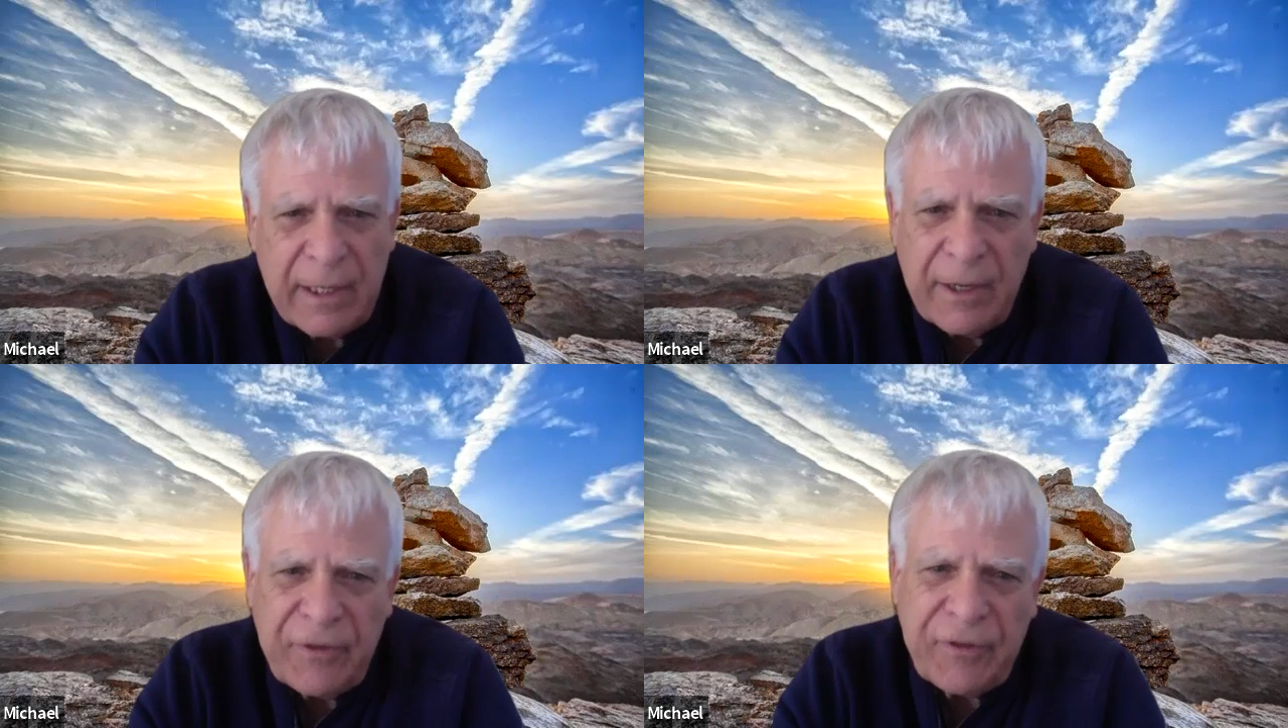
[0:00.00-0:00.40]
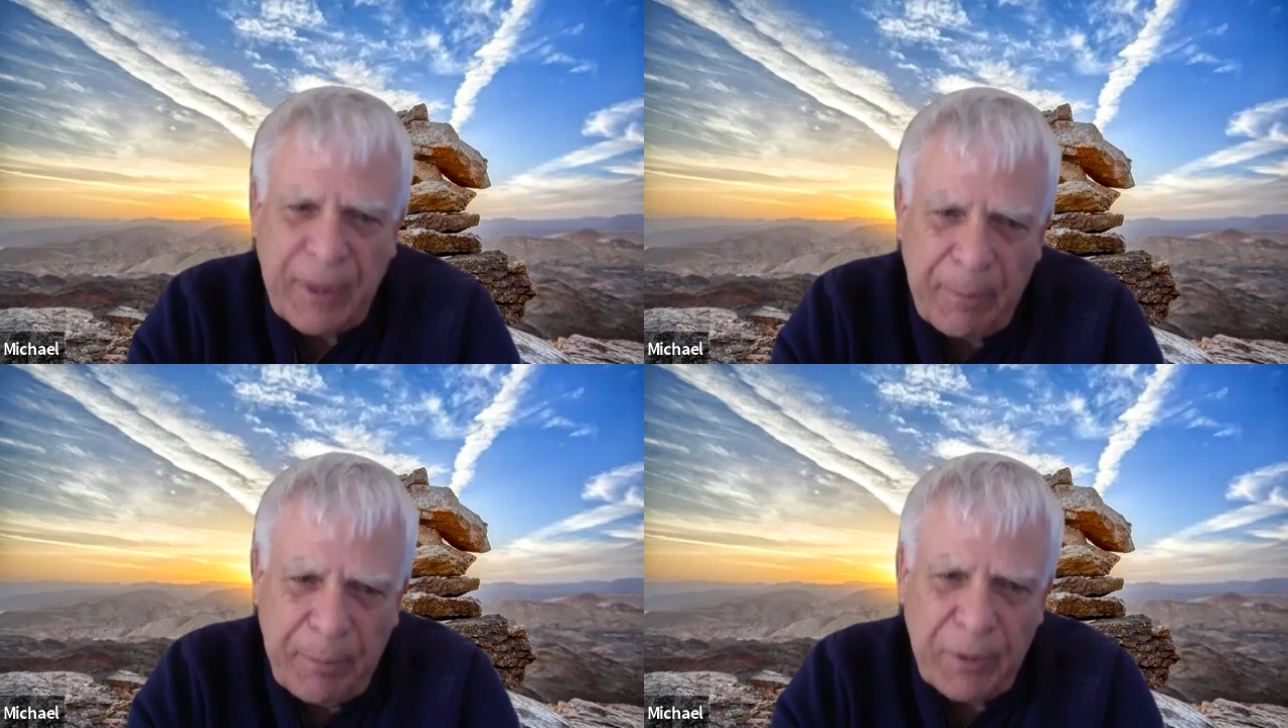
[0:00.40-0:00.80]

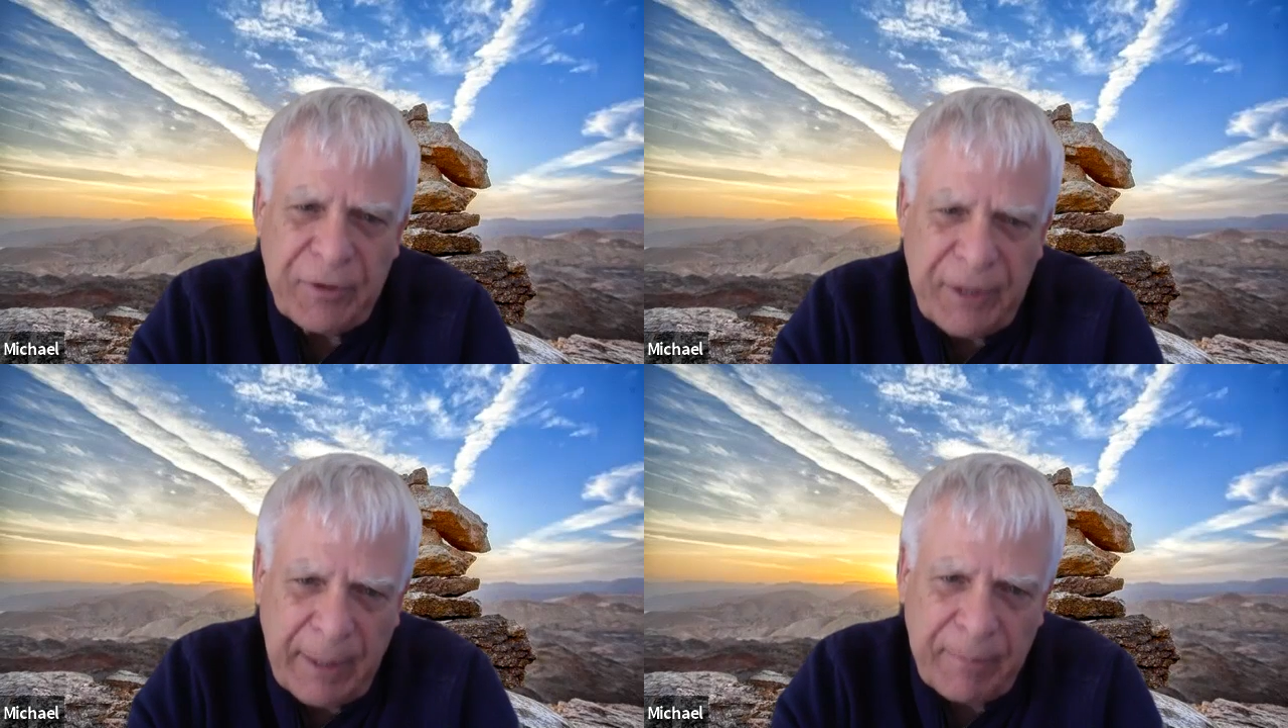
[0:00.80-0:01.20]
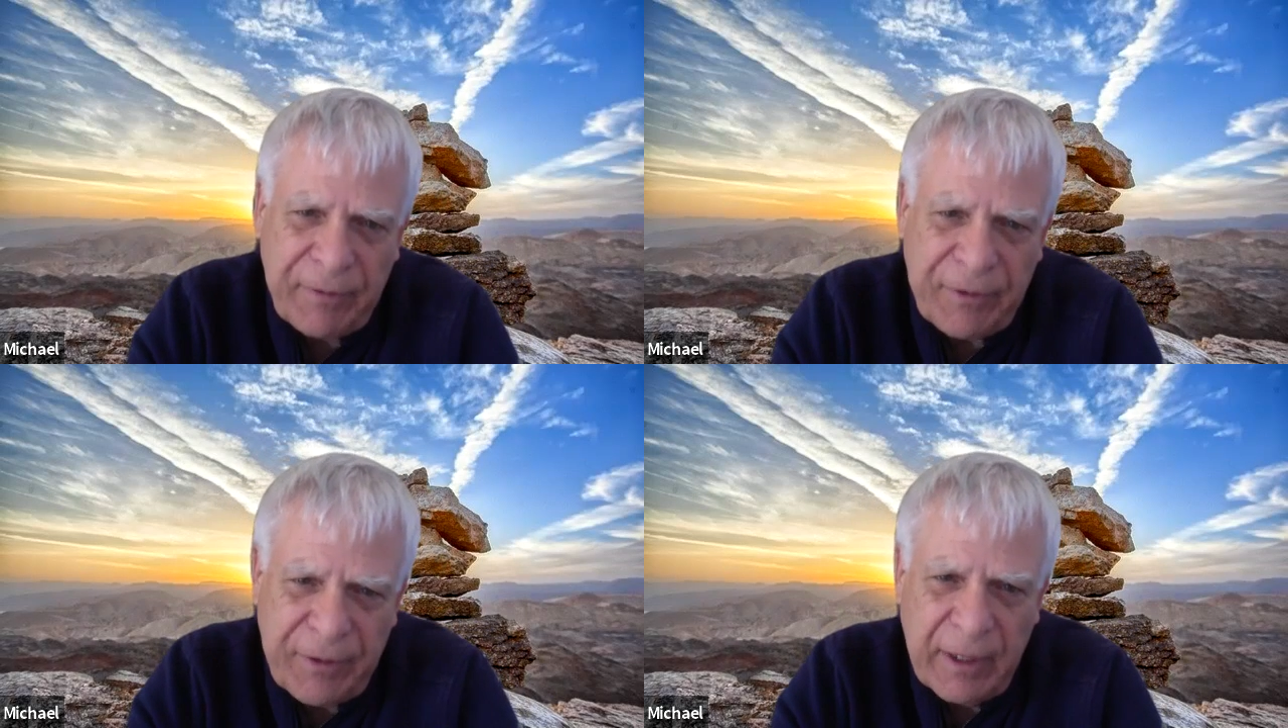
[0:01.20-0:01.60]
simple
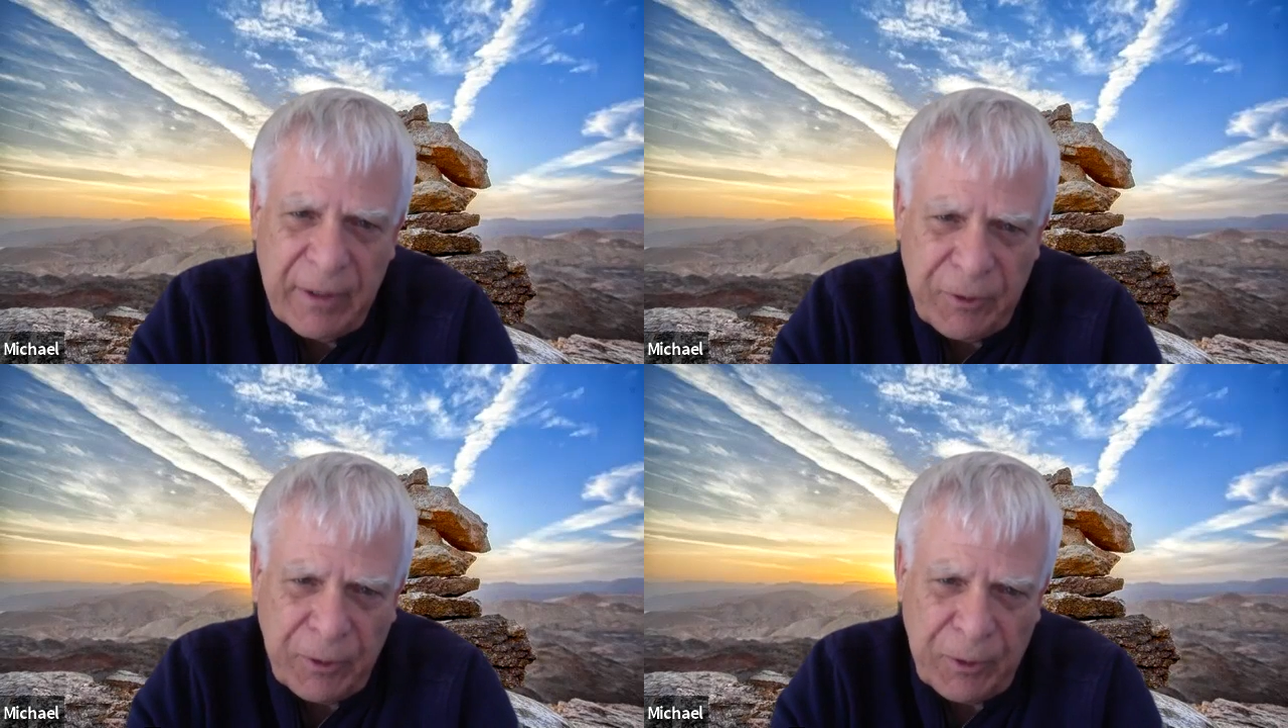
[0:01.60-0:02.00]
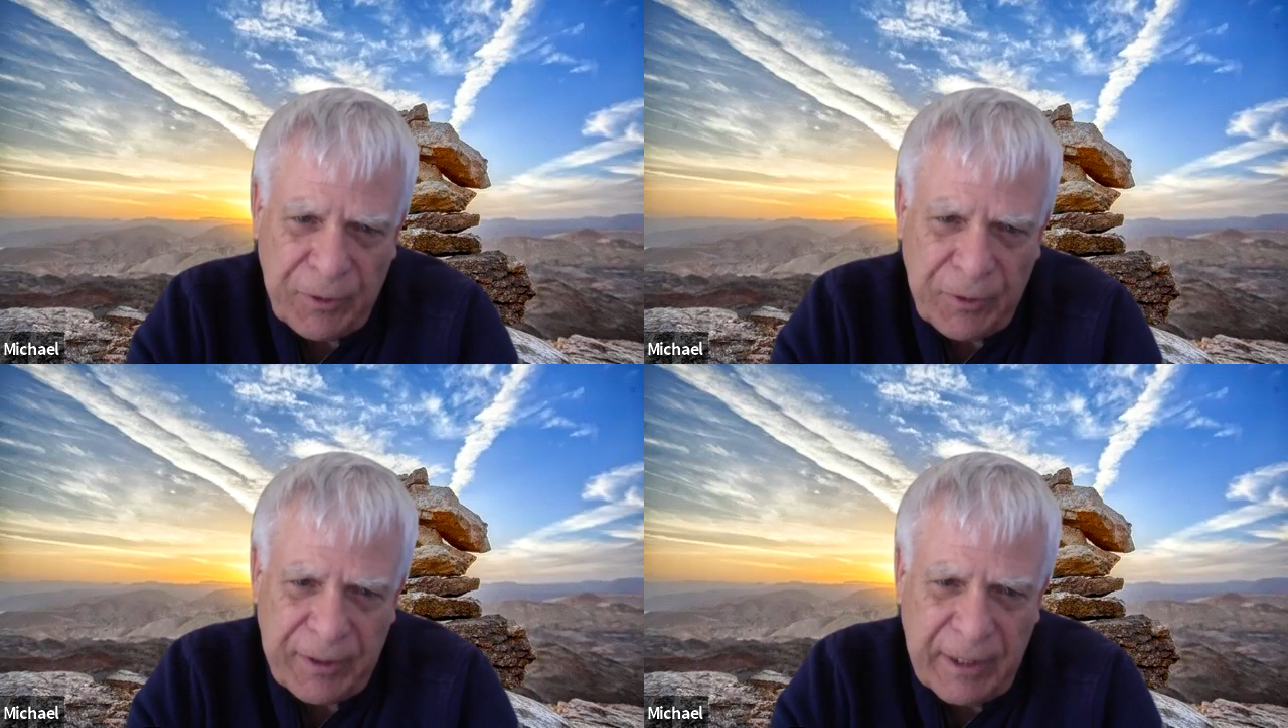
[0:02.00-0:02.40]
tips,
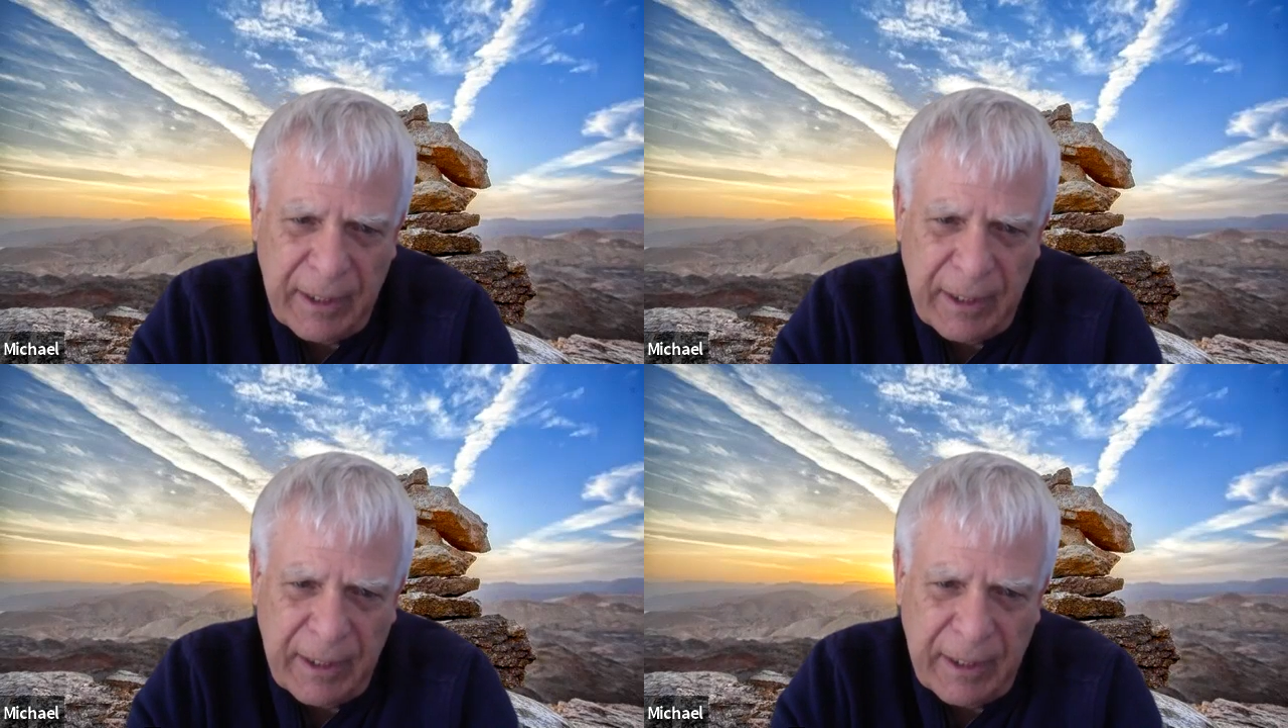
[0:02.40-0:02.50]
Jules.